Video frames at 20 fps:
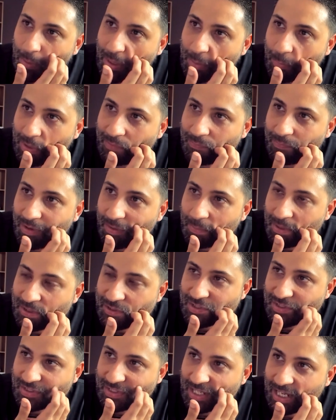We're very
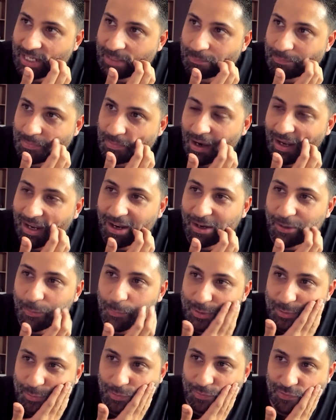much the same. I
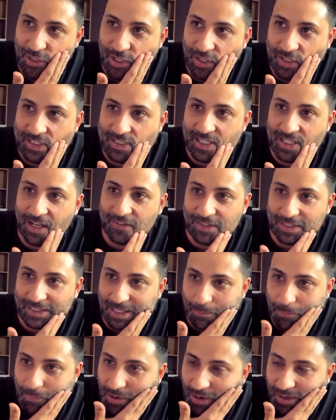always sort of joke and say I think
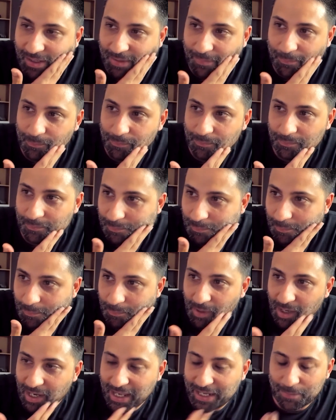that my
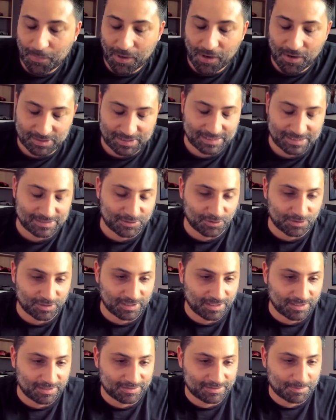head of marketing's got
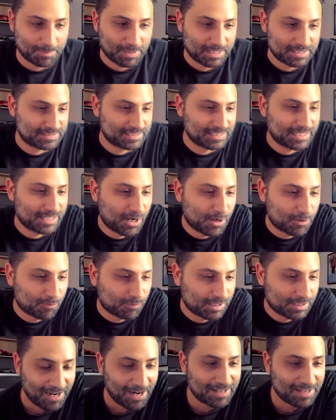the best CEO, right?